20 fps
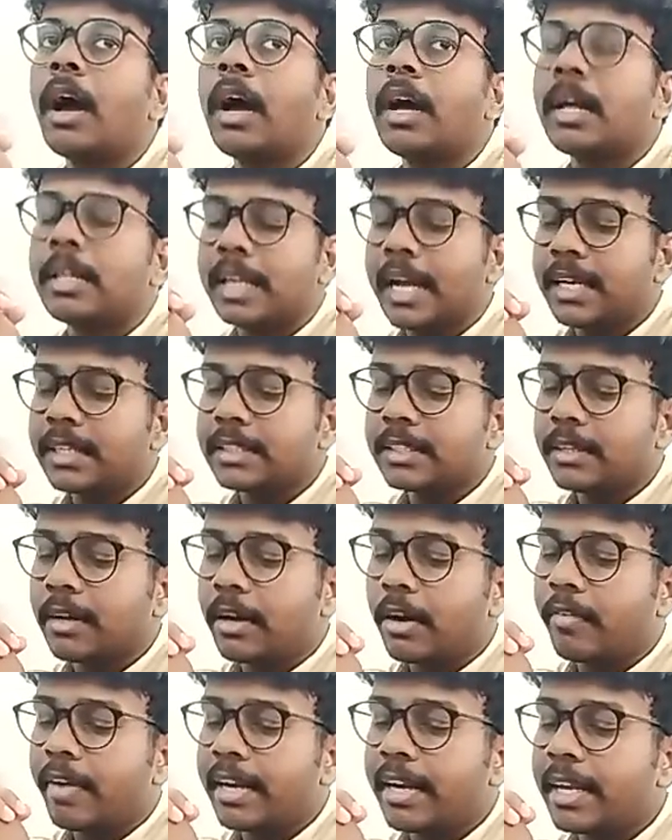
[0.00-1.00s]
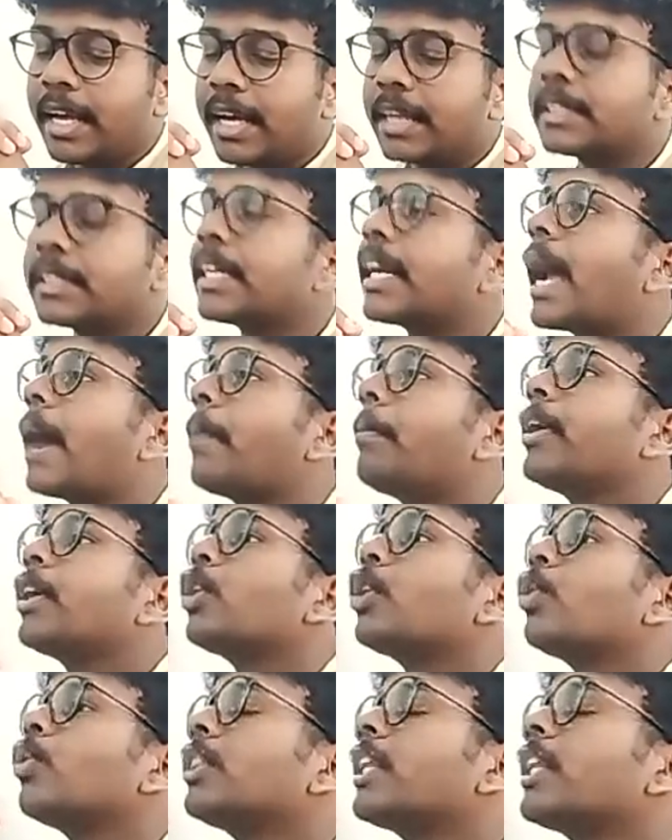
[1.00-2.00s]
That is, when there is a rapid
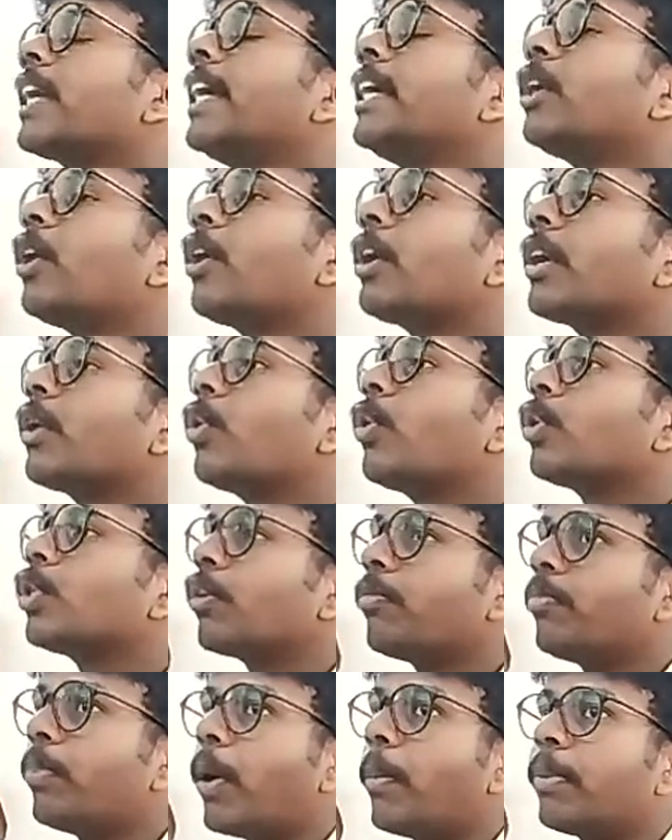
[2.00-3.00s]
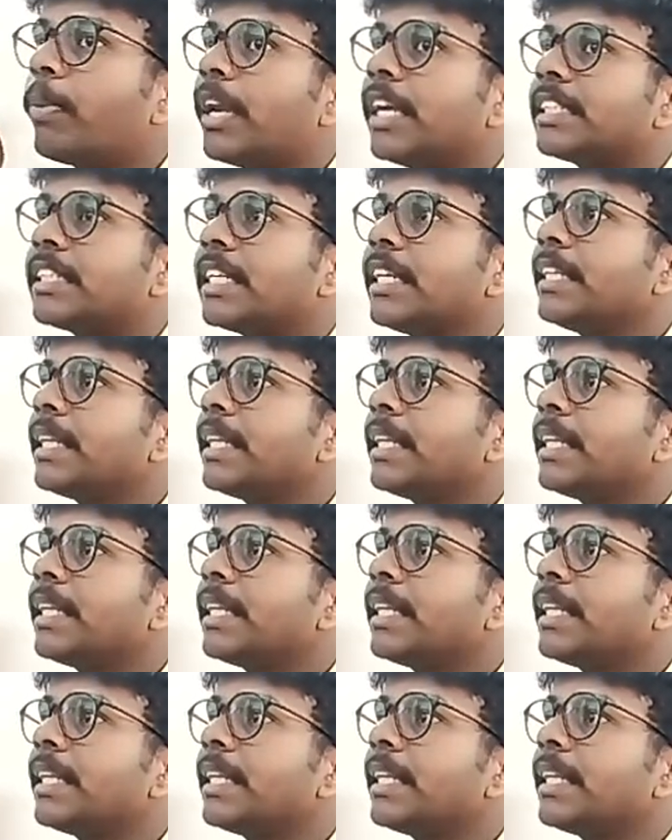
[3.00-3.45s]
growth rate or growth of population,